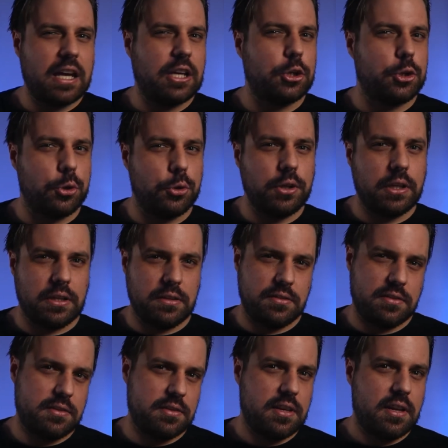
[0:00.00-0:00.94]
and
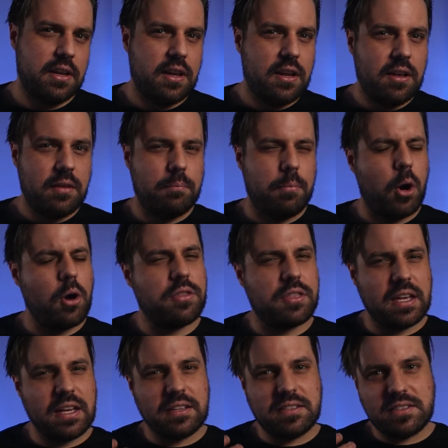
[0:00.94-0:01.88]
Goonies,
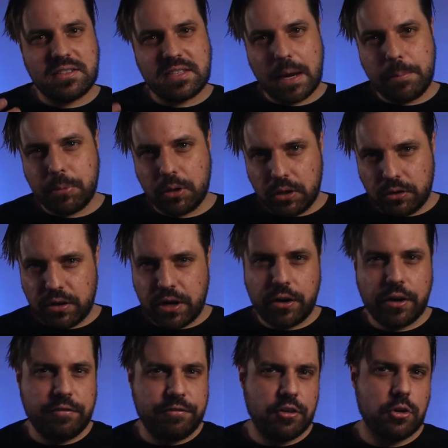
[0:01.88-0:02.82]
both
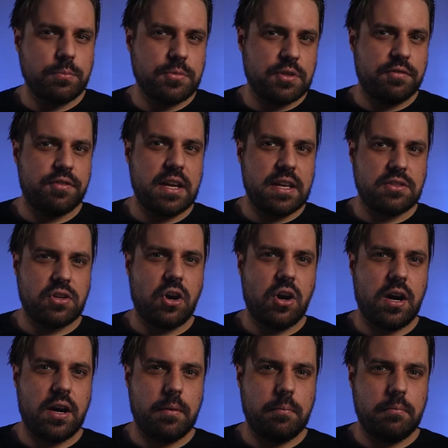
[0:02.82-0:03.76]
exemplary films of their
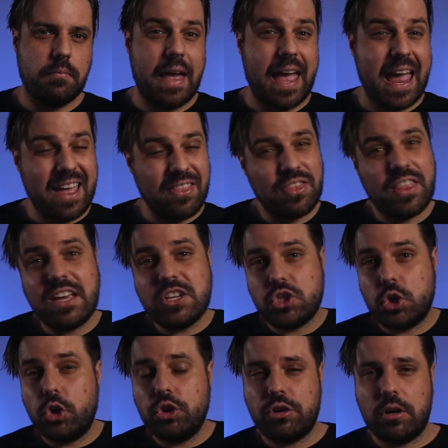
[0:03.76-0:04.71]
time and their
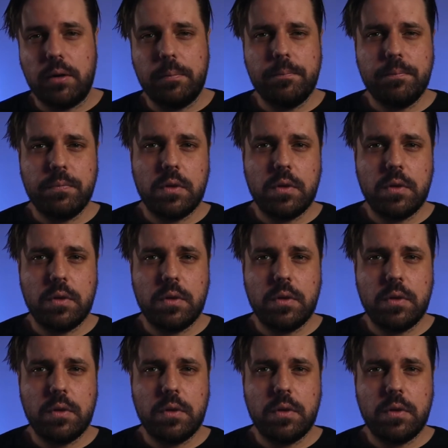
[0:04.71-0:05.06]
genre.